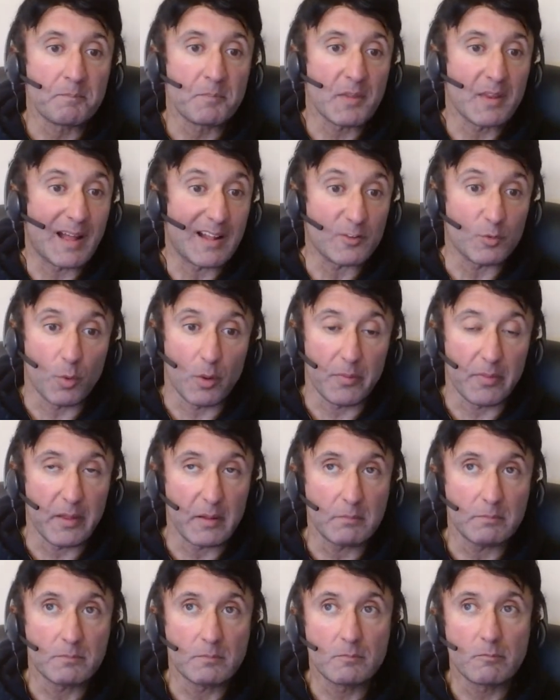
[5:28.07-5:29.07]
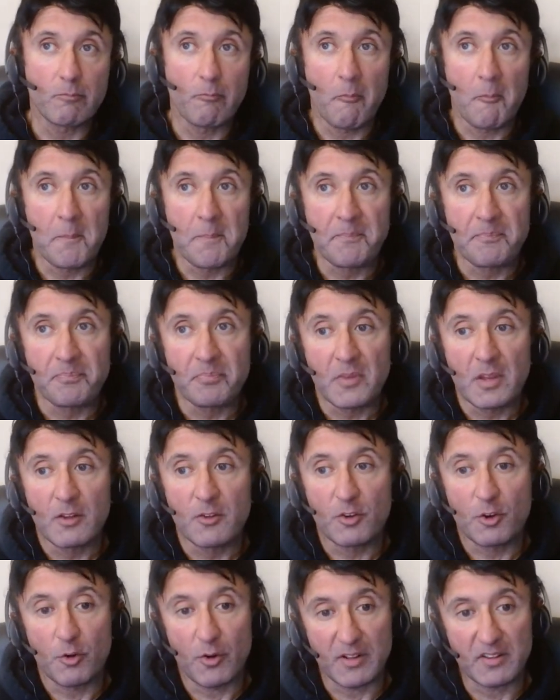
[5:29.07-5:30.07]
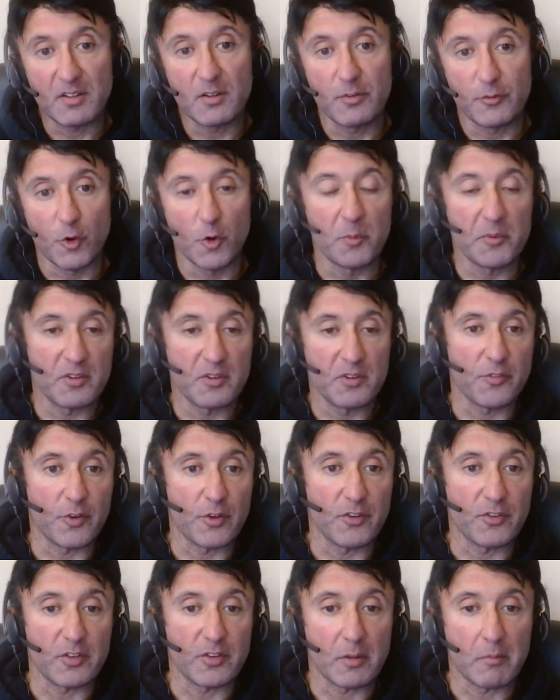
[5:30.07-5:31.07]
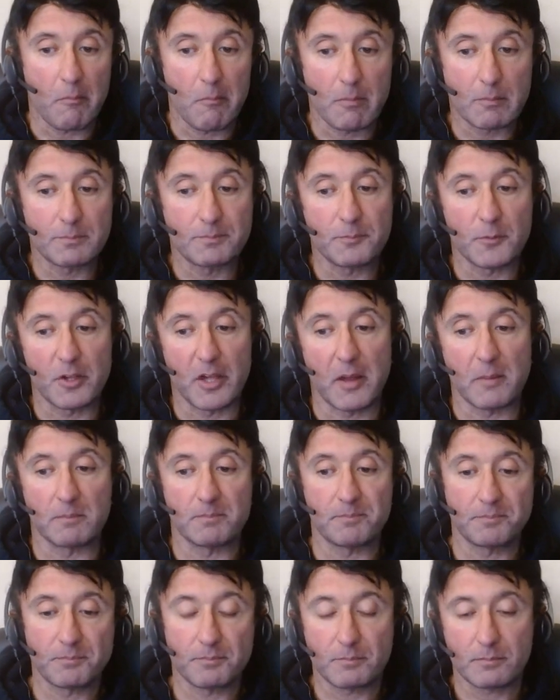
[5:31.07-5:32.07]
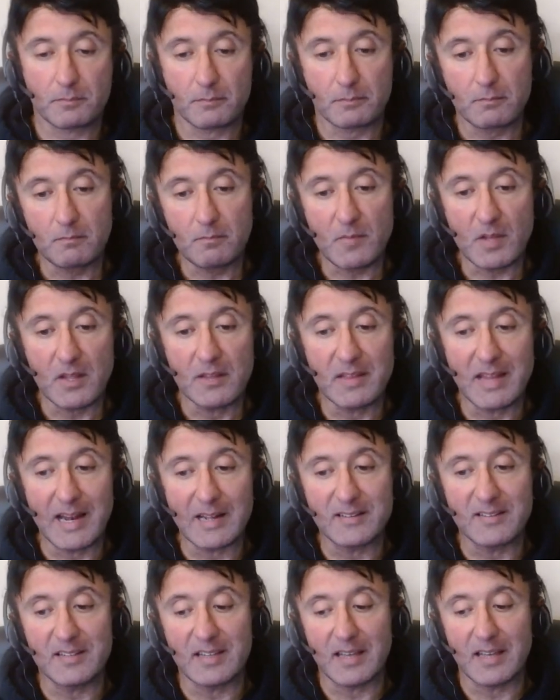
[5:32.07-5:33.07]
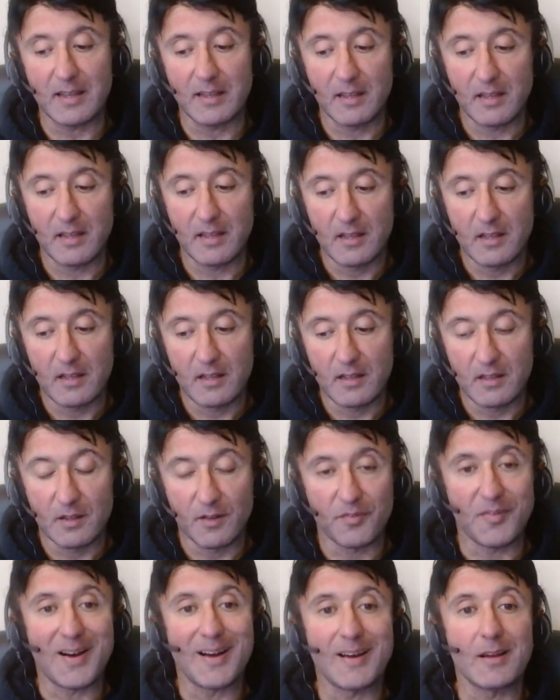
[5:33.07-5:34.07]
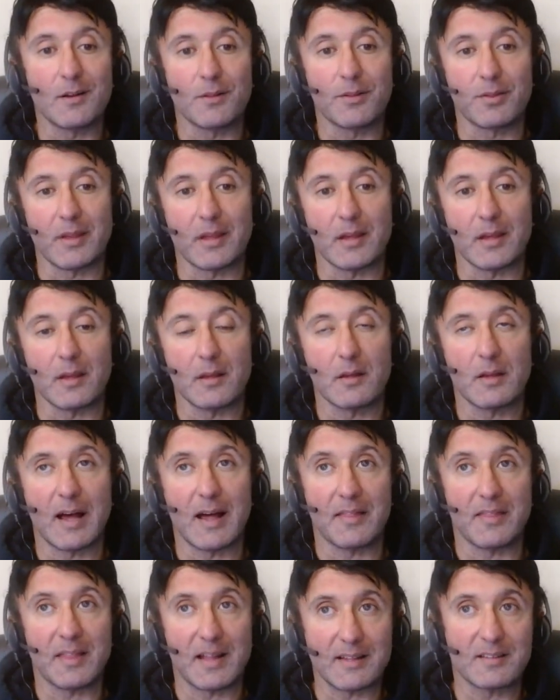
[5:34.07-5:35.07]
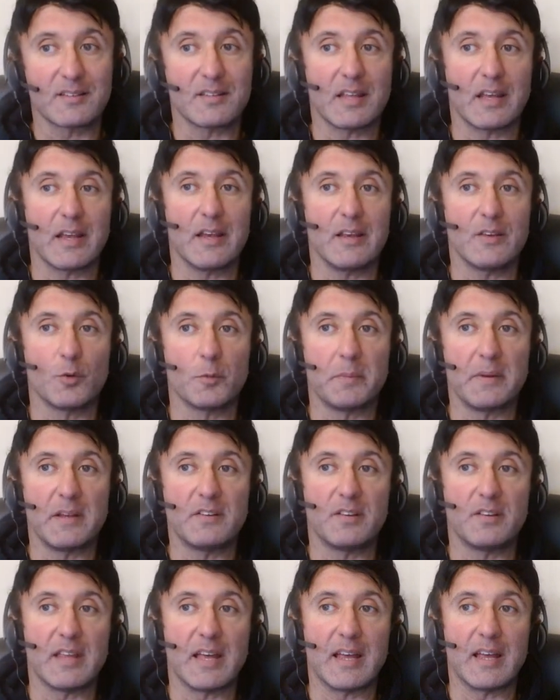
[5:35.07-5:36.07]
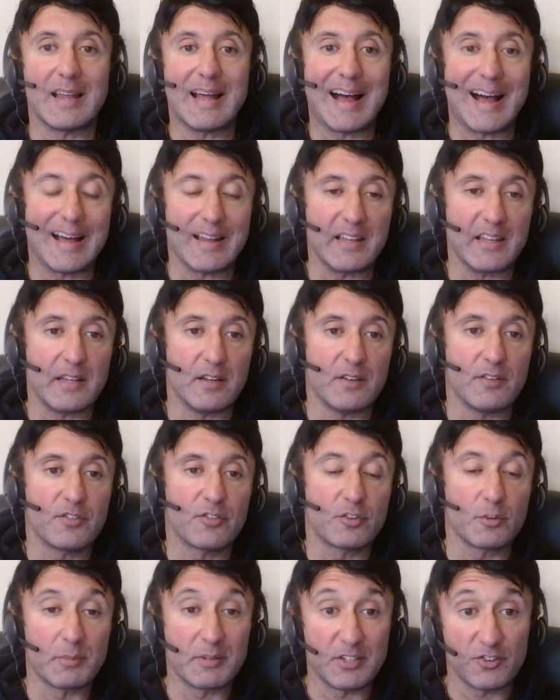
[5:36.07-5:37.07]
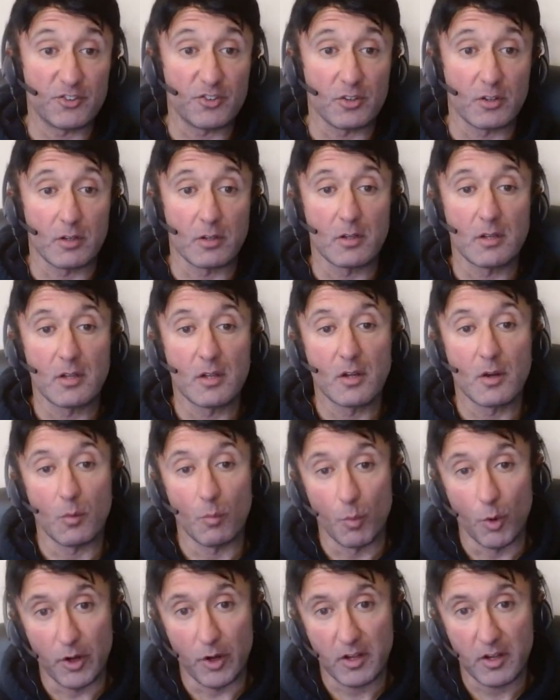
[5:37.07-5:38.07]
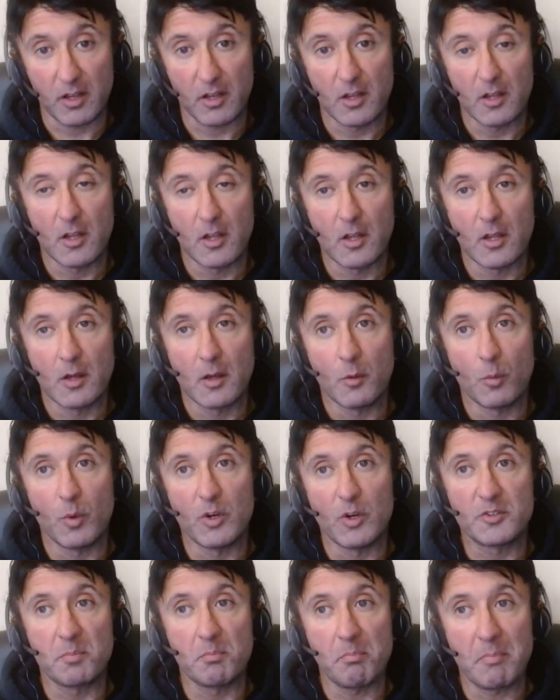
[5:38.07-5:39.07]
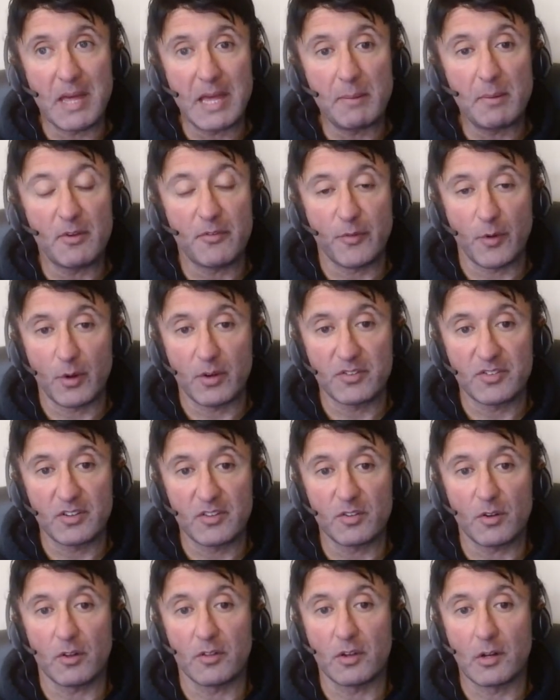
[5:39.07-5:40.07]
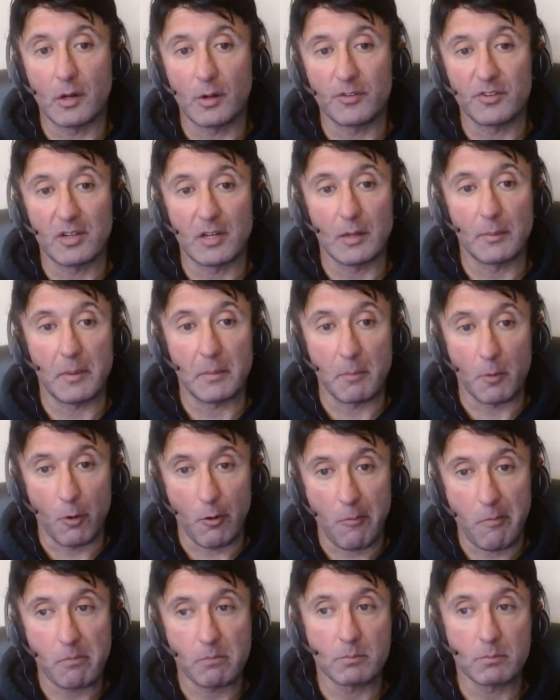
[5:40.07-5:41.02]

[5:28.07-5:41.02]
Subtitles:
That's one thing. Correcting the form is the first thing. Okay. Then I'd say the final thing at that stage would be to then add in some additional work, which maybe focuses on the glutes a little bit more.